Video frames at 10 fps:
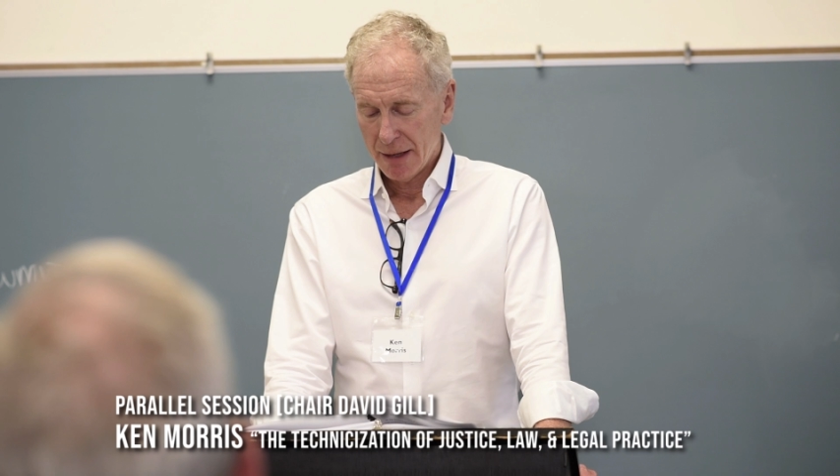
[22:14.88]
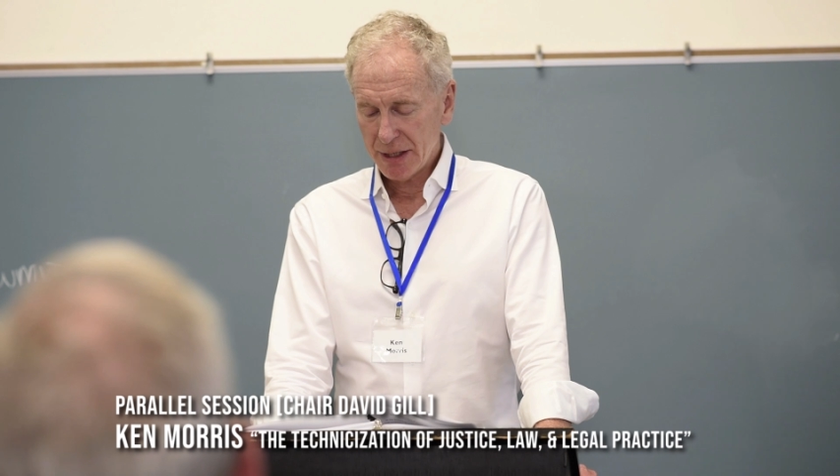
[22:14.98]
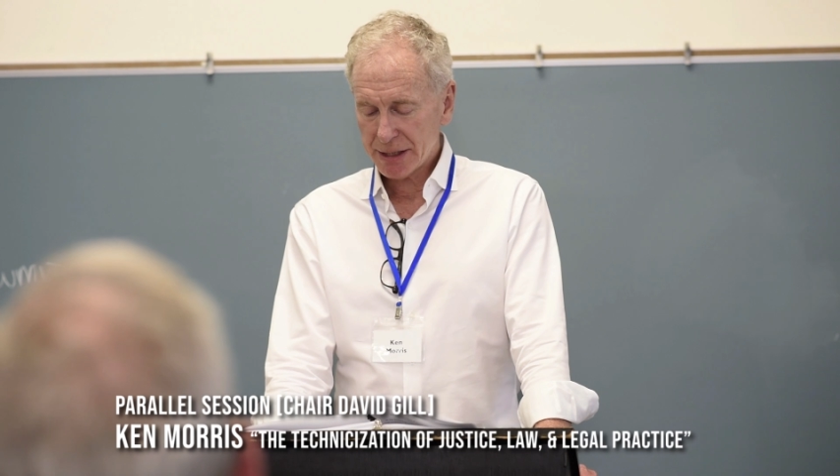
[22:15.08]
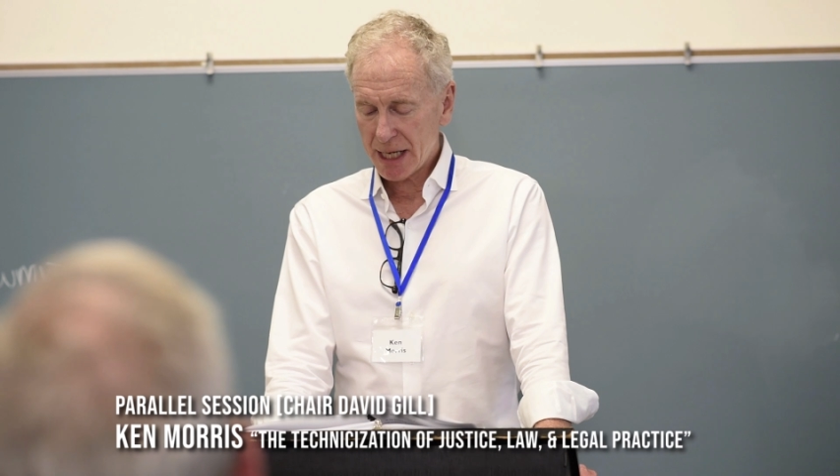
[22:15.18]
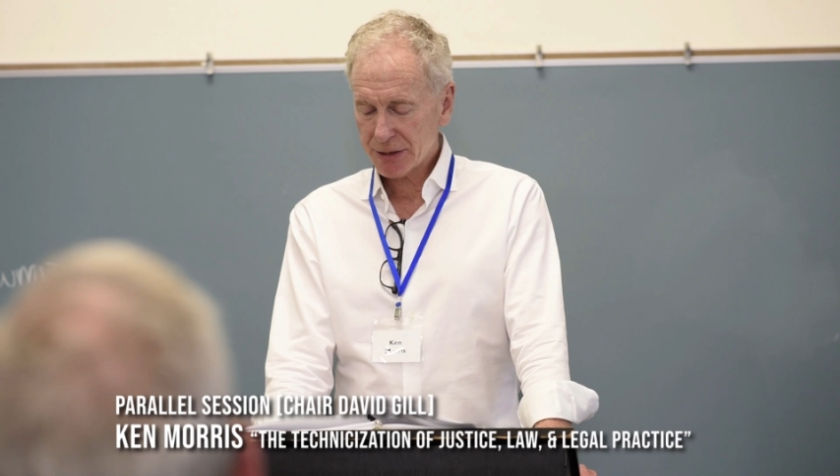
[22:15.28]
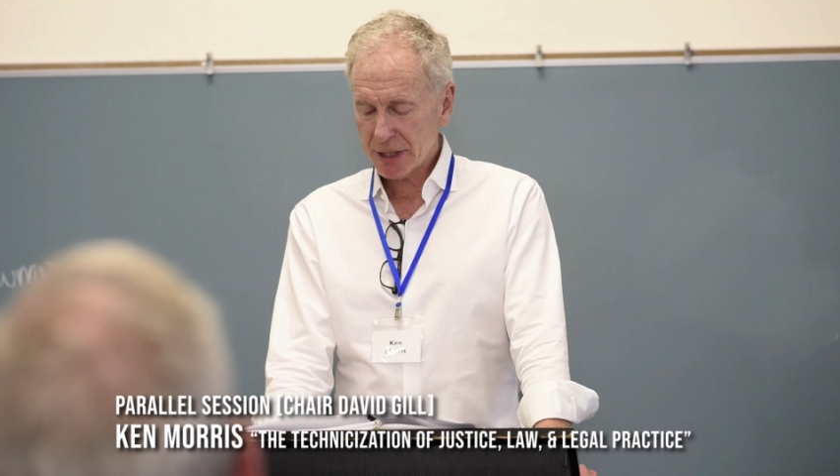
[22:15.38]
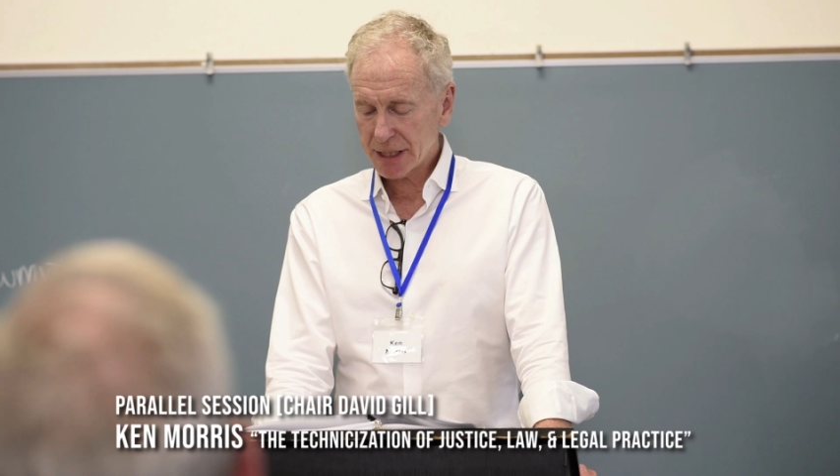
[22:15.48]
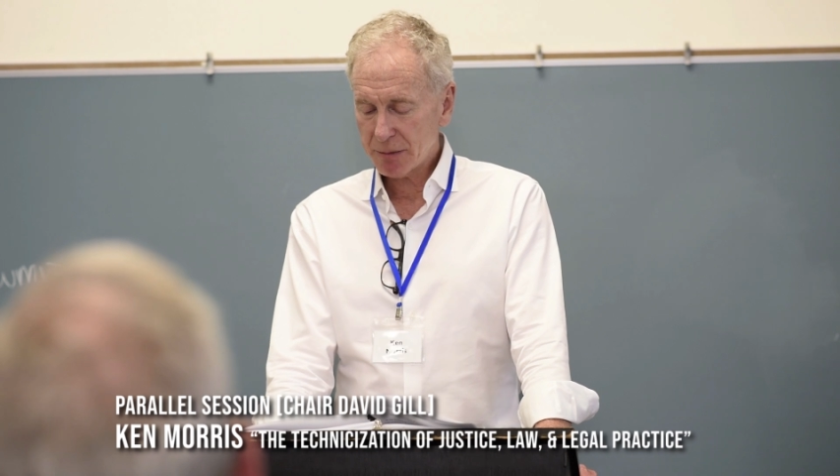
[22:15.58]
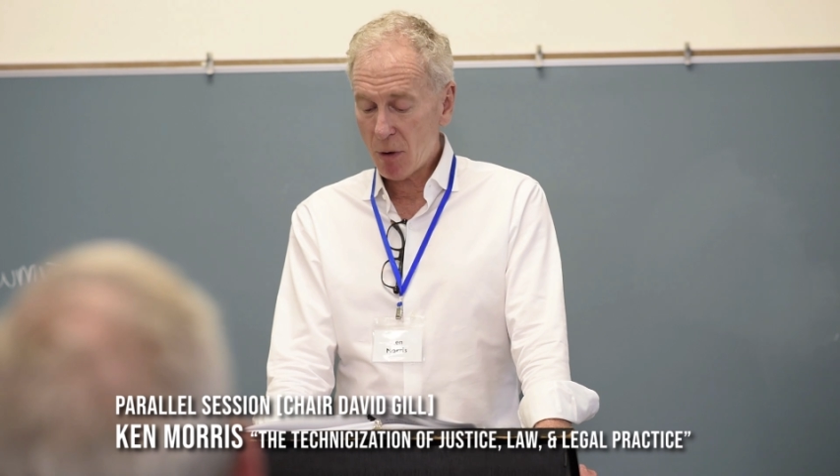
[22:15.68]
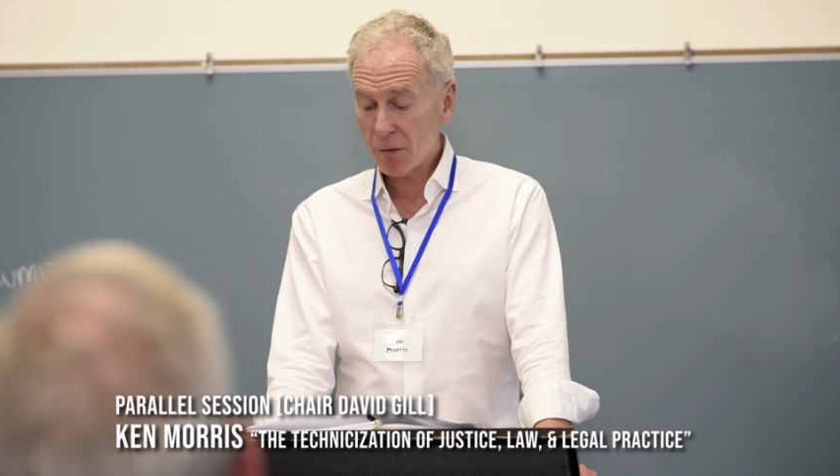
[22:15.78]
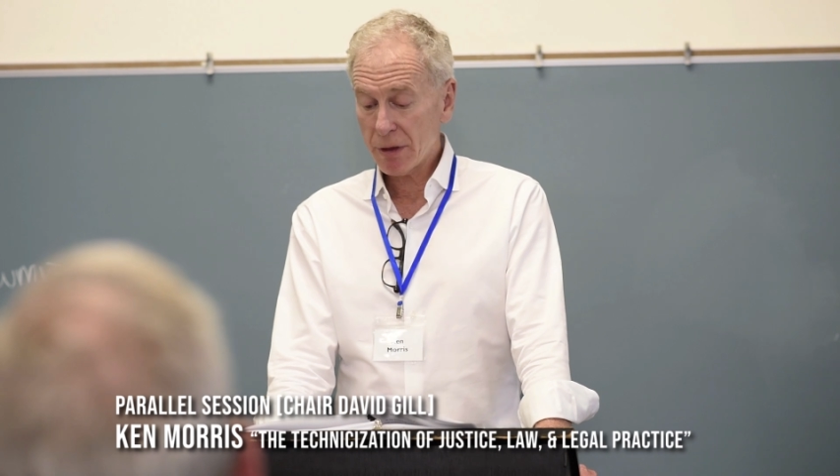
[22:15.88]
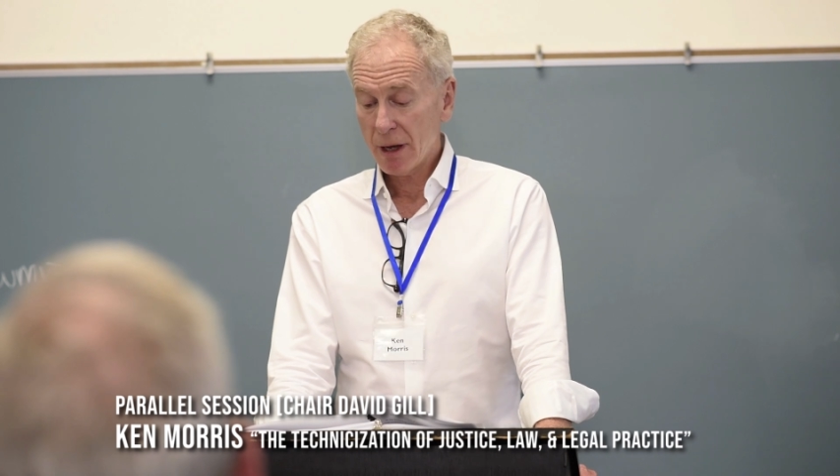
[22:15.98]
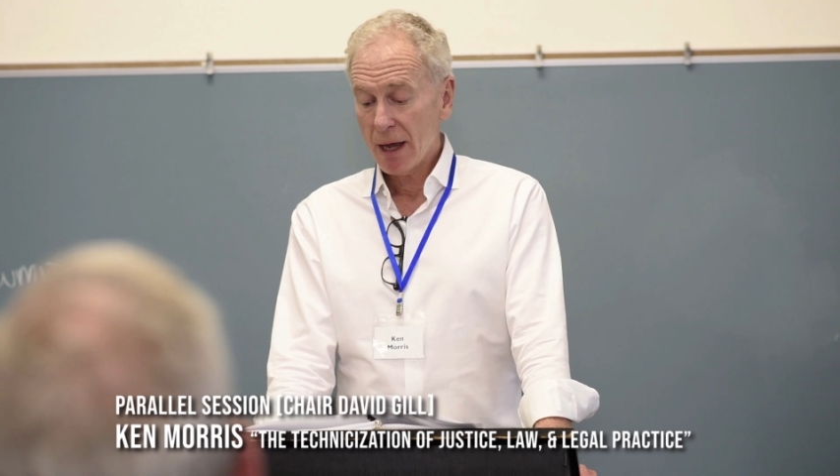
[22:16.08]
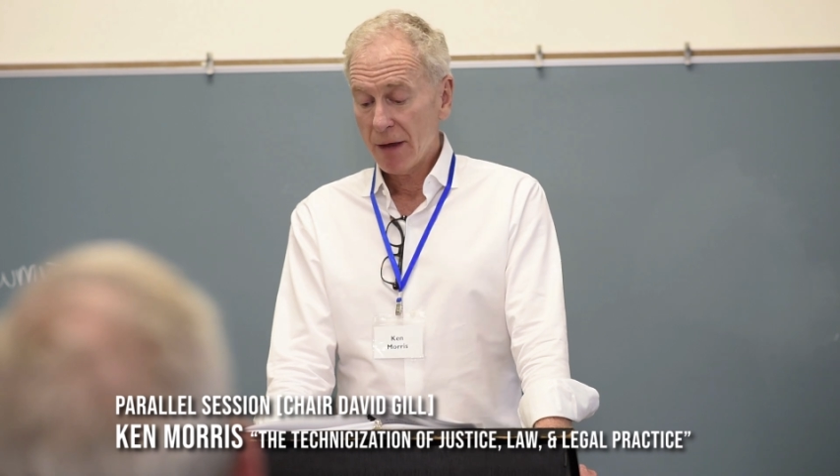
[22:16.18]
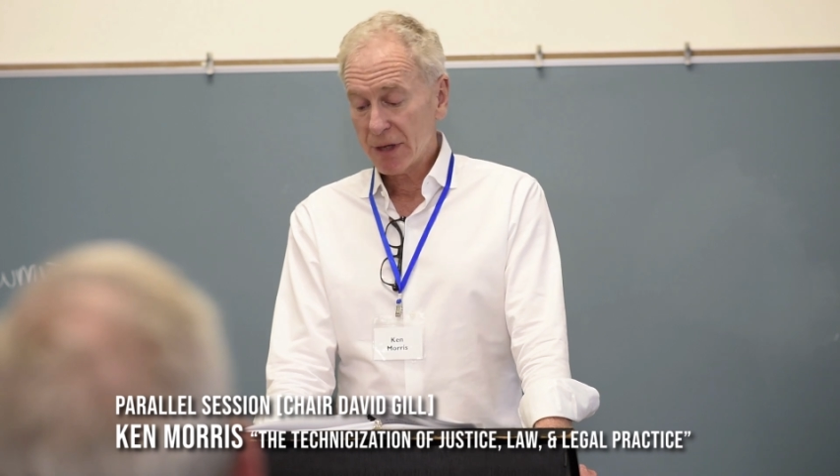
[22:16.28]
This tension is both
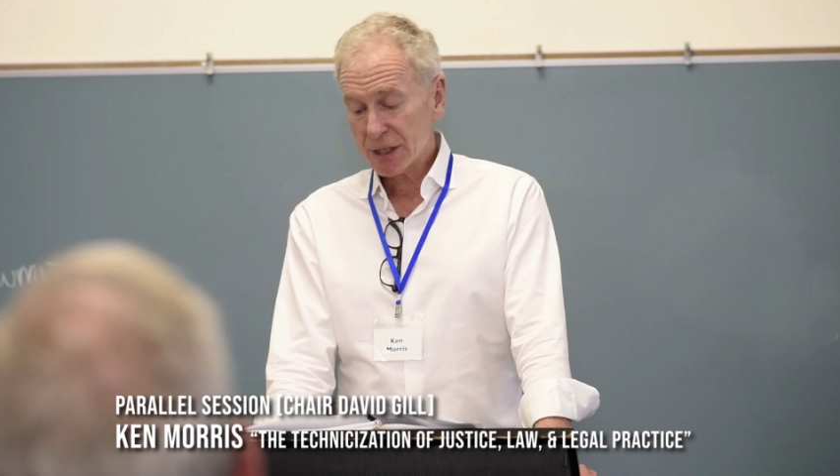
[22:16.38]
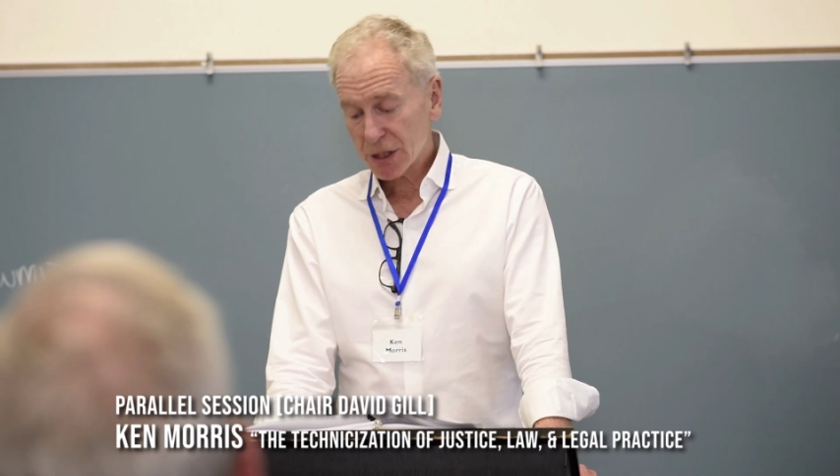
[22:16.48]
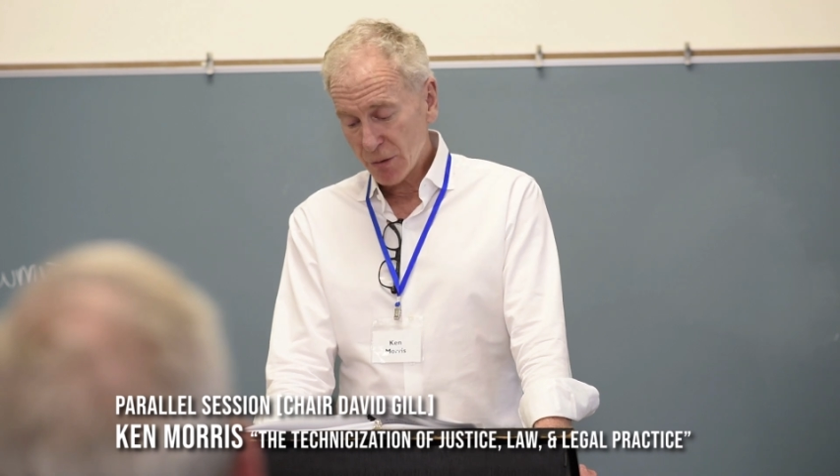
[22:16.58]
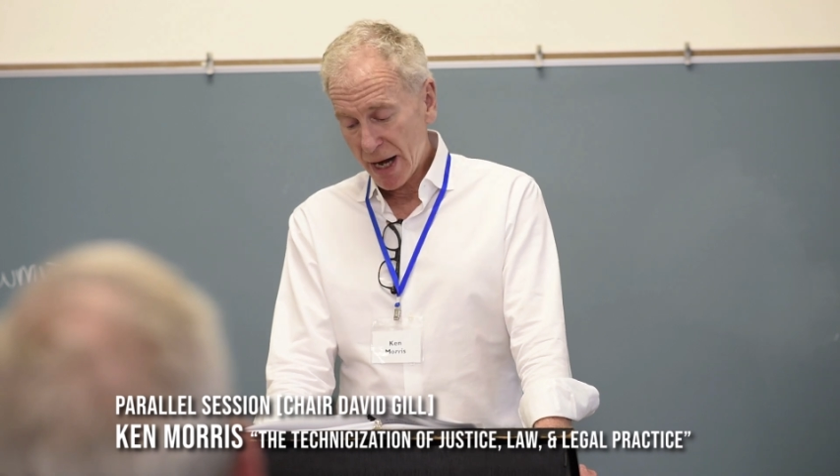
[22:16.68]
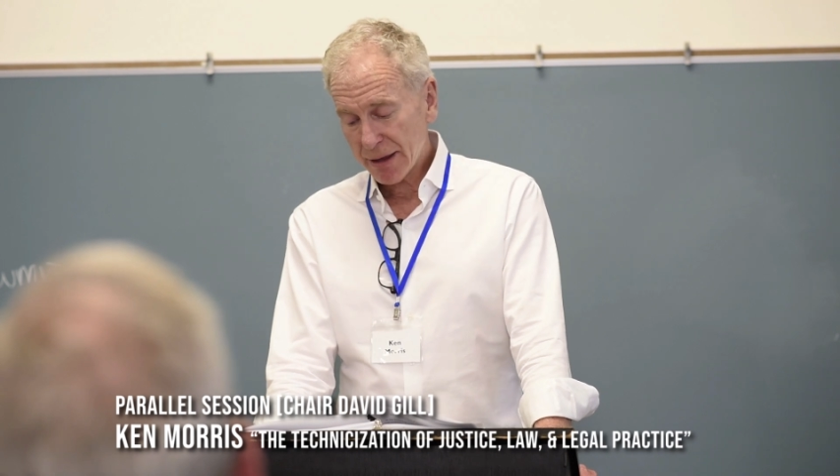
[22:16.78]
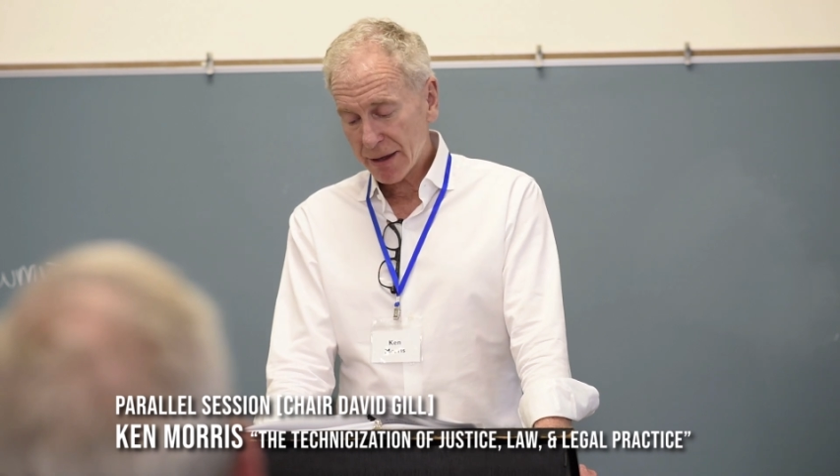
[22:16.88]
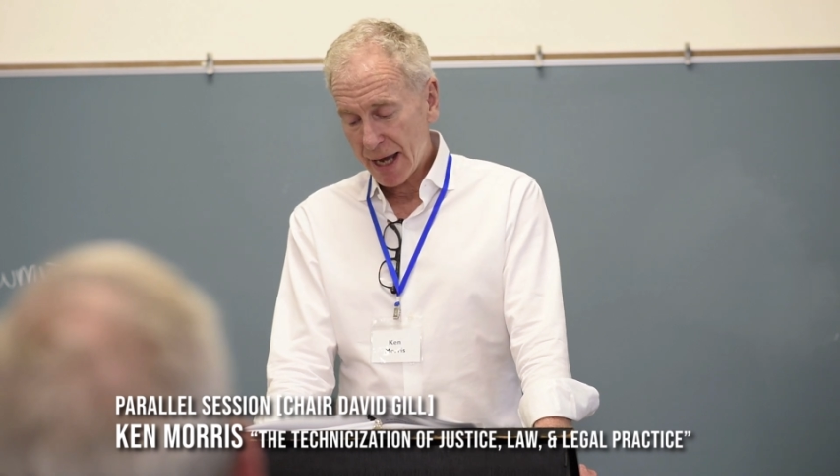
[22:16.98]
the strength